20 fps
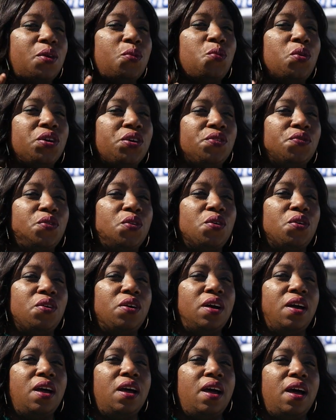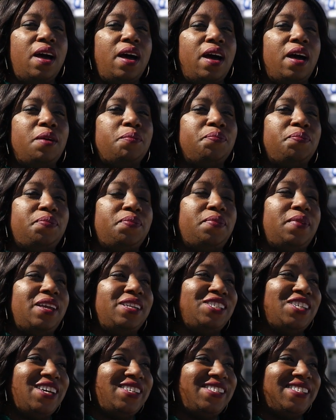Wonderful. And
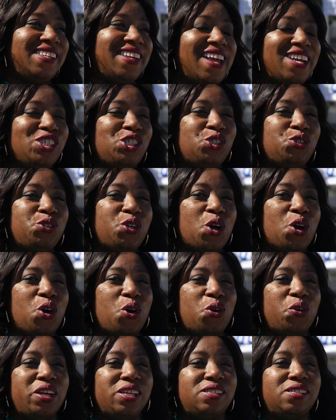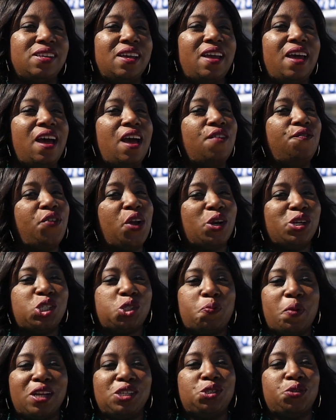Tustin, as you know, is a very
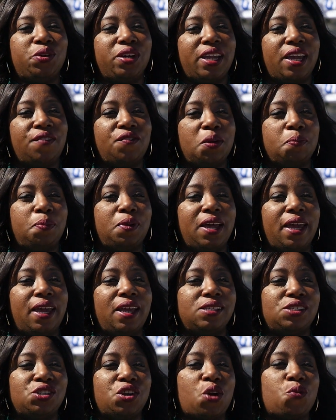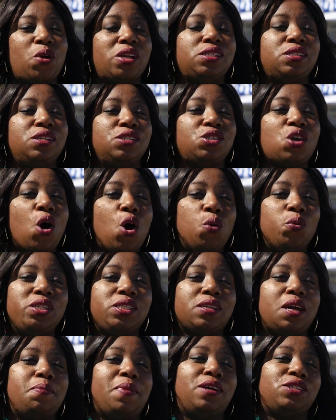special and giving place, and our residents always
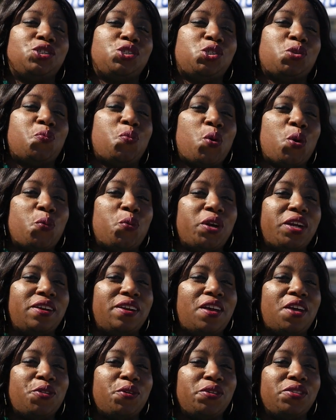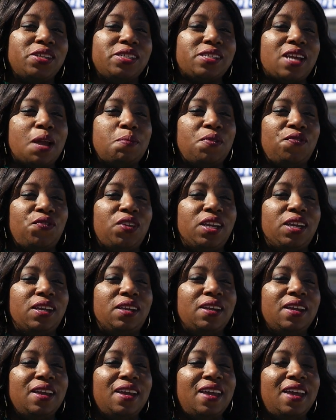come out to support one another in the time of
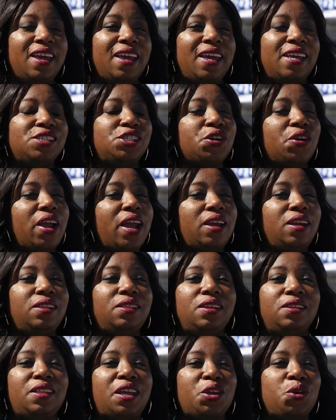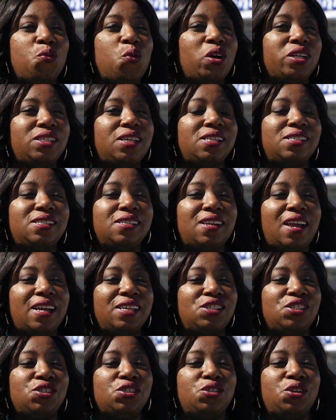need. Is there anything that you want
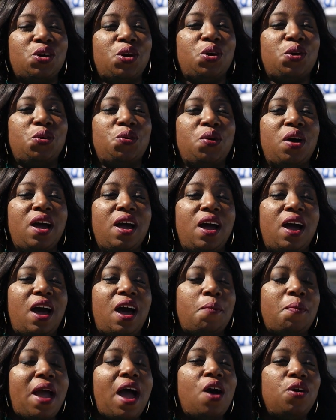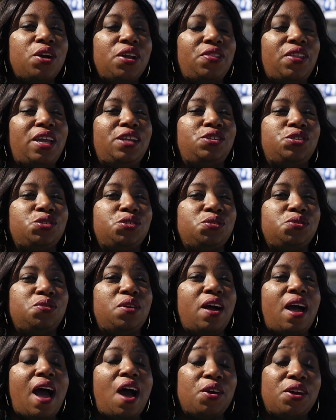Tustinites to know? How can
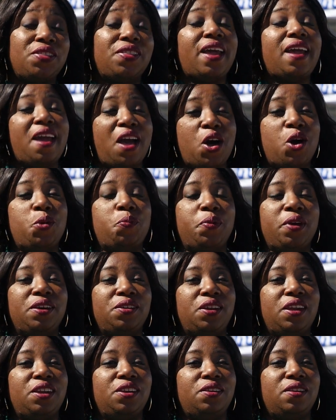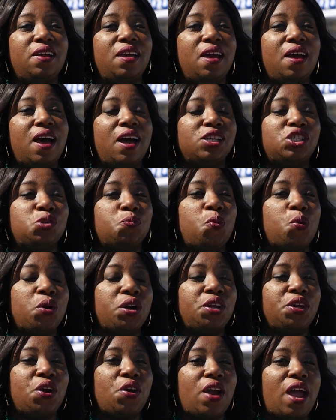they help in
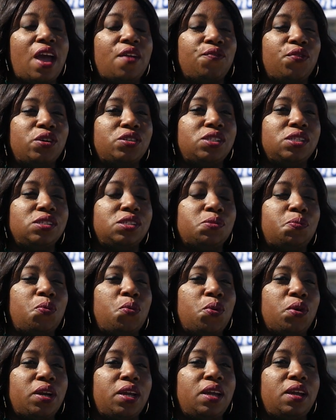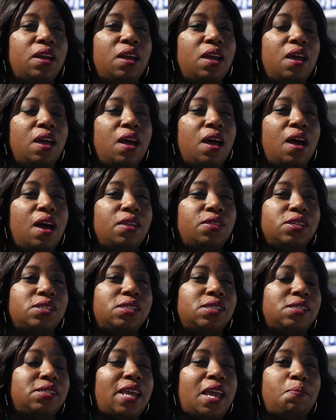supporting your efforts and supporting the
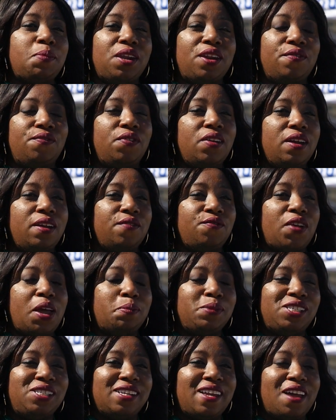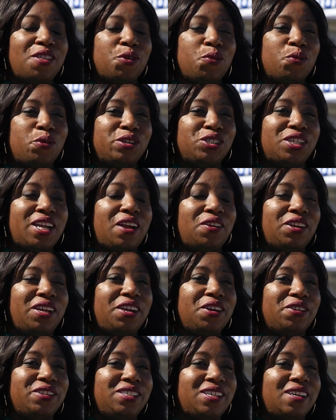sustainment of Families Together Orange County
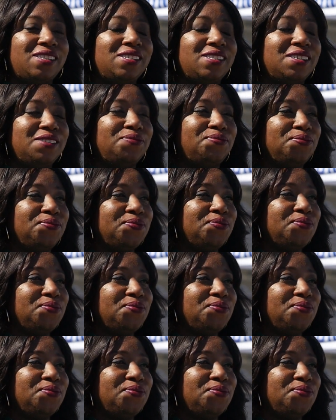here in Tustin?